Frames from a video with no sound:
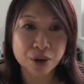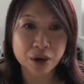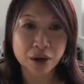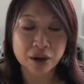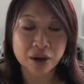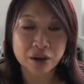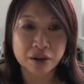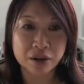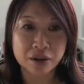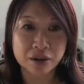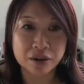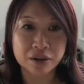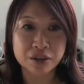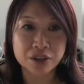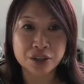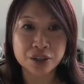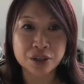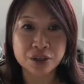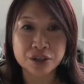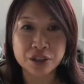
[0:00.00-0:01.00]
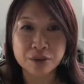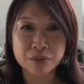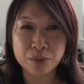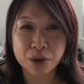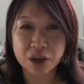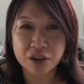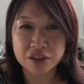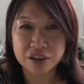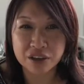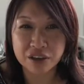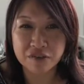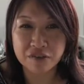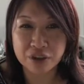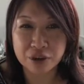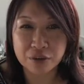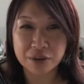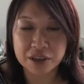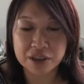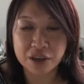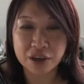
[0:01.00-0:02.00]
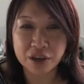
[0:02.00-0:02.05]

are using masking fluid